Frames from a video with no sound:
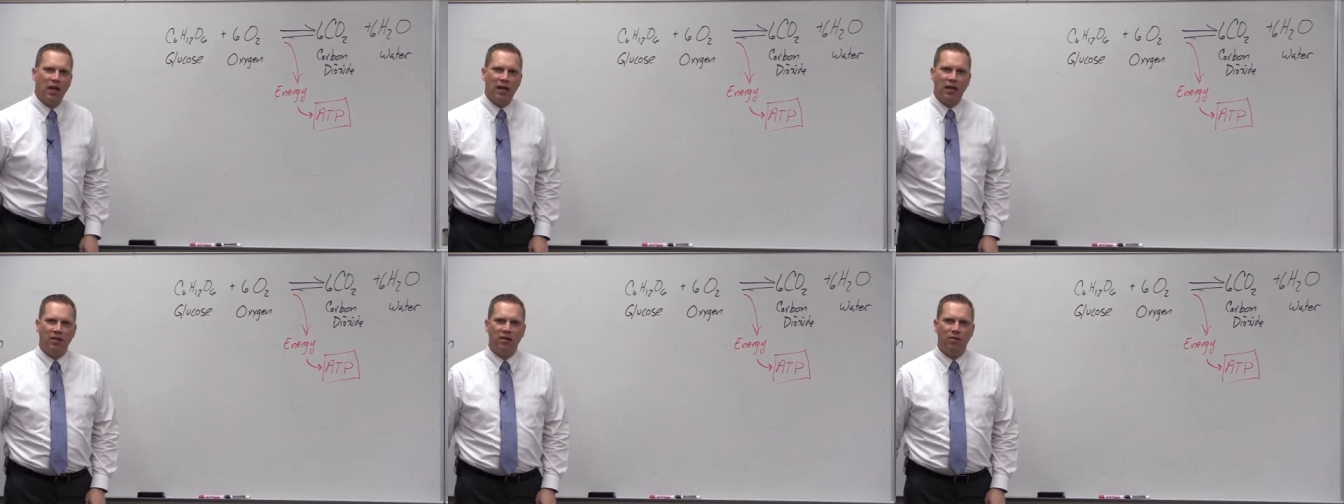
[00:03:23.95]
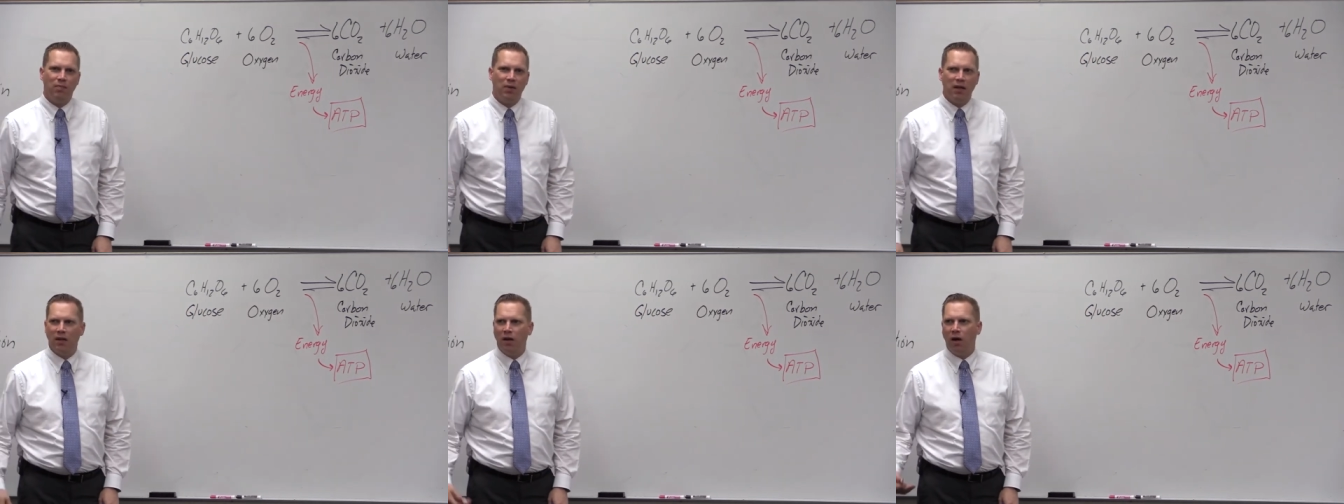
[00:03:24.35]

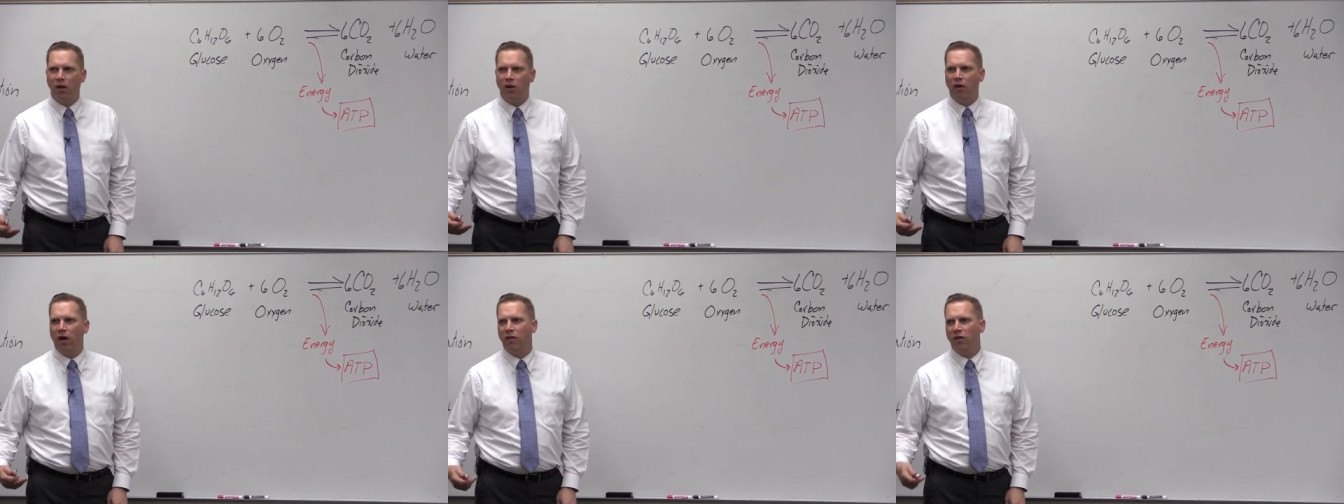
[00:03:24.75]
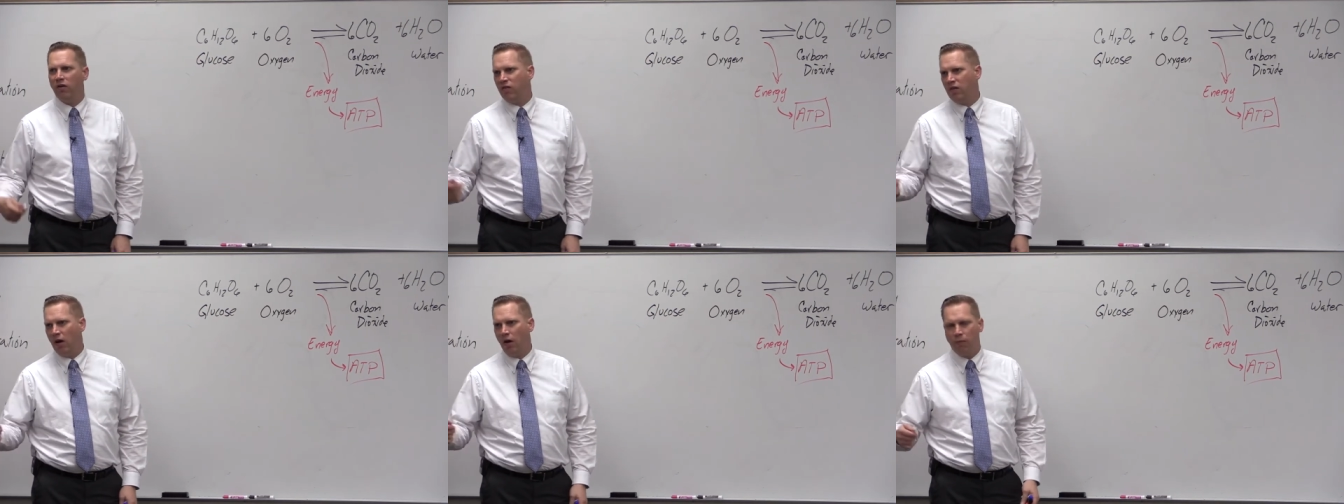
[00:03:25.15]
ATP in all our other
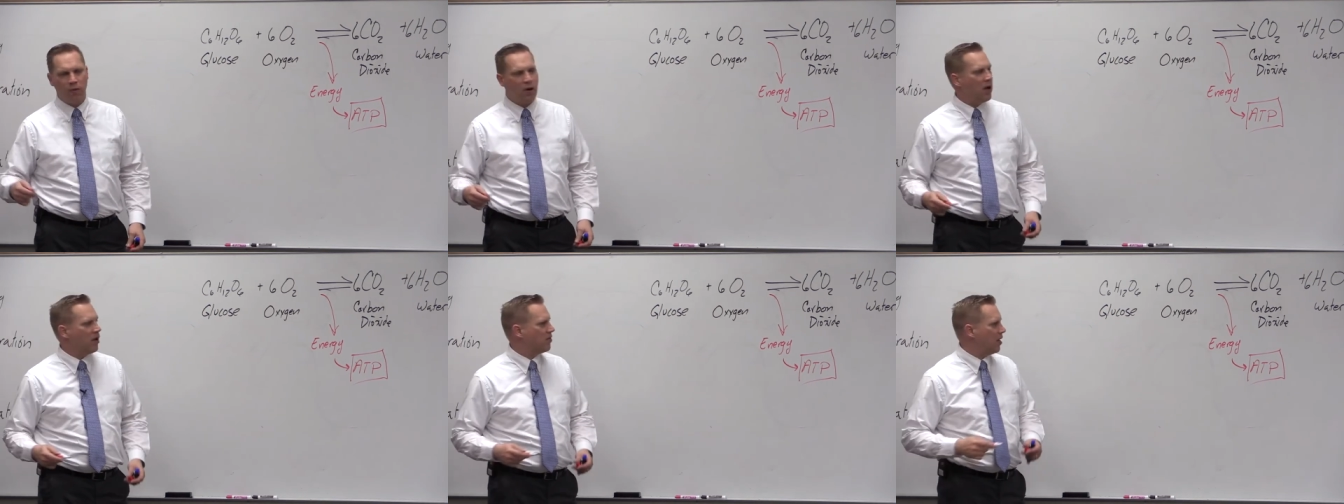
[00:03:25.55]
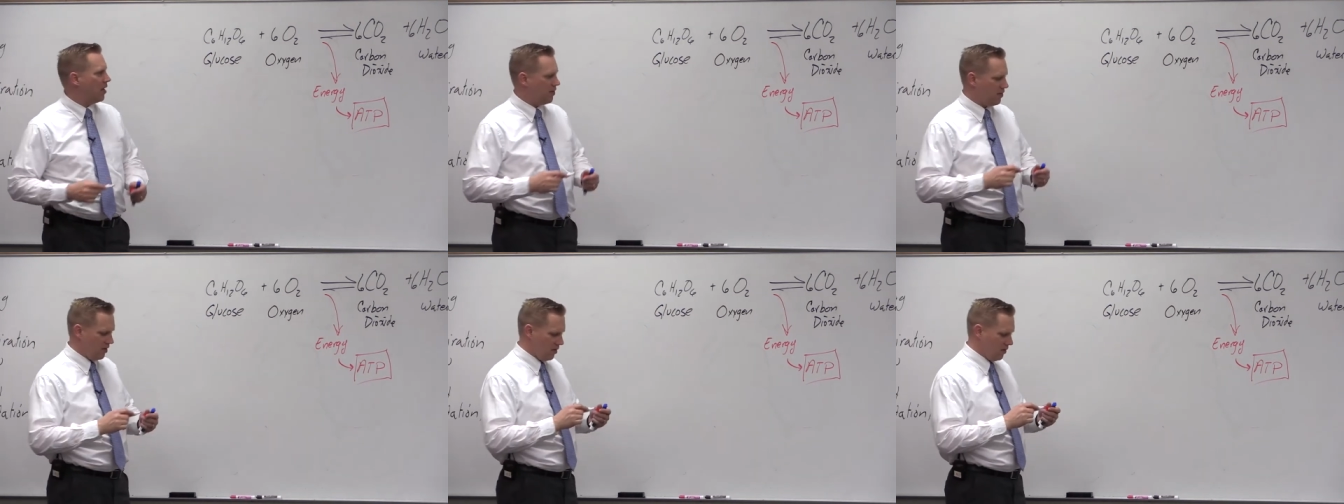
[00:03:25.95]
cell
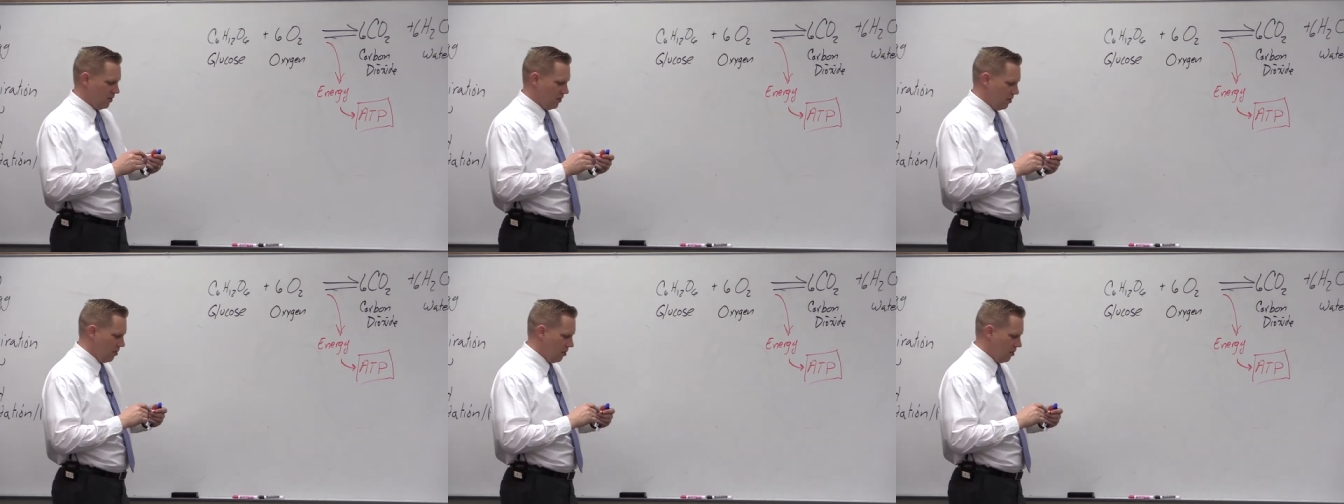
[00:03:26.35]
processes.